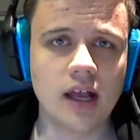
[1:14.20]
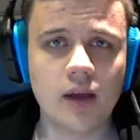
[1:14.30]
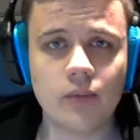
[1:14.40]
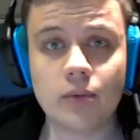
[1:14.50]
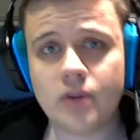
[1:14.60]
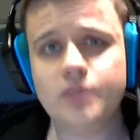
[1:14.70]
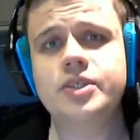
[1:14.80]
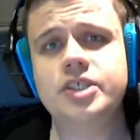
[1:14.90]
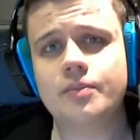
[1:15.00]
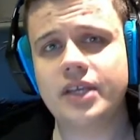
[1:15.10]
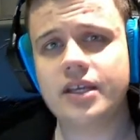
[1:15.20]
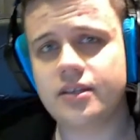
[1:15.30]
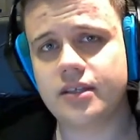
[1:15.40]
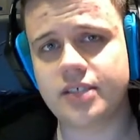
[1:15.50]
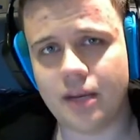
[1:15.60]
We won't be jumping into
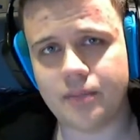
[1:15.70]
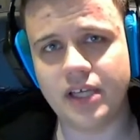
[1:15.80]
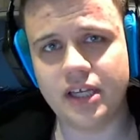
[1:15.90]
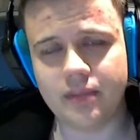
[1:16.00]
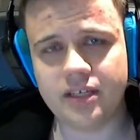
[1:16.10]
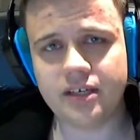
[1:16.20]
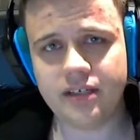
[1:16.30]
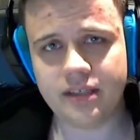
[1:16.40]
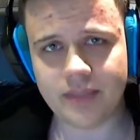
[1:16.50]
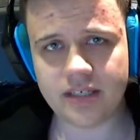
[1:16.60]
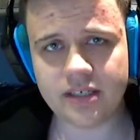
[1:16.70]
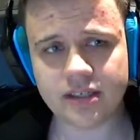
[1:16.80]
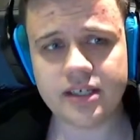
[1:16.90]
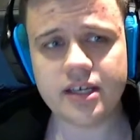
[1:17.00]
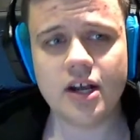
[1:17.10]
the top 10
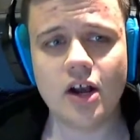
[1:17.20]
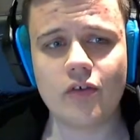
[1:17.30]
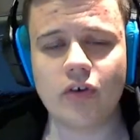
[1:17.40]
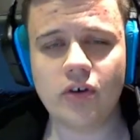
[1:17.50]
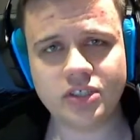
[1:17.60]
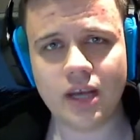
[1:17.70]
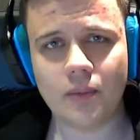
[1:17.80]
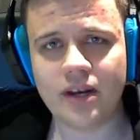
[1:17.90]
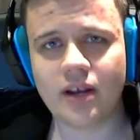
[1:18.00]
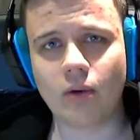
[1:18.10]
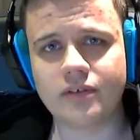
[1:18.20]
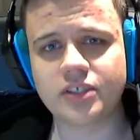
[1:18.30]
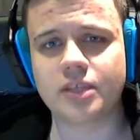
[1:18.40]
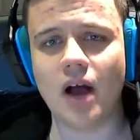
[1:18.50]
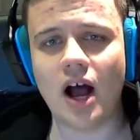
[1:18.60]
immediately. First, I want to go over
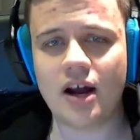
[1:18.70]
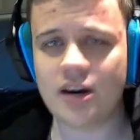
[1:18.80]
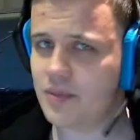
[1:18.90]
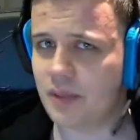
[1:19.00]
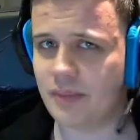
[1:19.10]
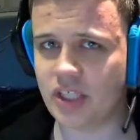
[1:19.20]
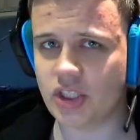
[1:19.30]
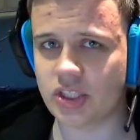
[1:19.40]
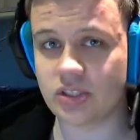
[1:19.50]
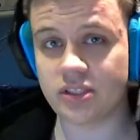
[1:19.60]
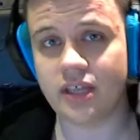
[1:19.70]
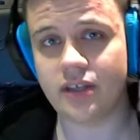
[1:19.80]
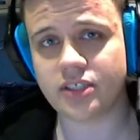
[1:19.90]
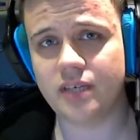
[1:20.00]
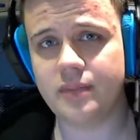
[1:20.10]
some honorable mentions, and
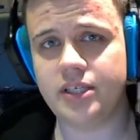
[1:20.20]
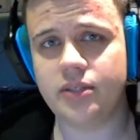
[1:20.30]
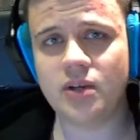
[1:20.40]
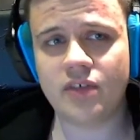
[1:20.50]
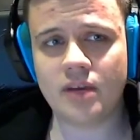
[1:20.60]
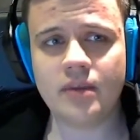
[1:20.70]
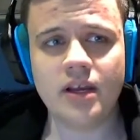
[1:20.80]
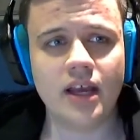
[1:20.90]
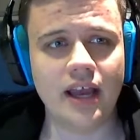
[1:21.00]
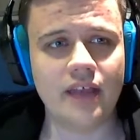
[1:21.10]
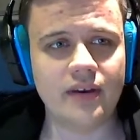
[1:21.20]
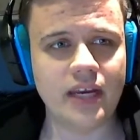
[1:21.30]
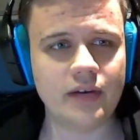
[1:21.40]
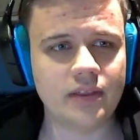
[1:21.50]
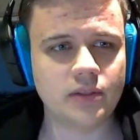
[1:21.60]
there's going to be 2 of them, and they're
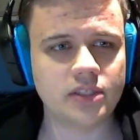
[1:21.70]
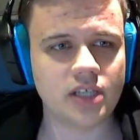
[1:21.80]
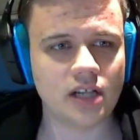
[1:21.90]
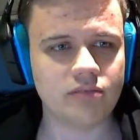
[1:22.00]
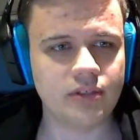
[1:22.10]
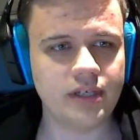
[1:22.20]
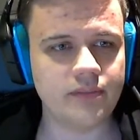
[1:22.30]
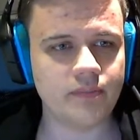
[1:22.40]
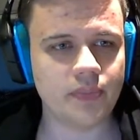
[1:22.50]
here in the resolve tree.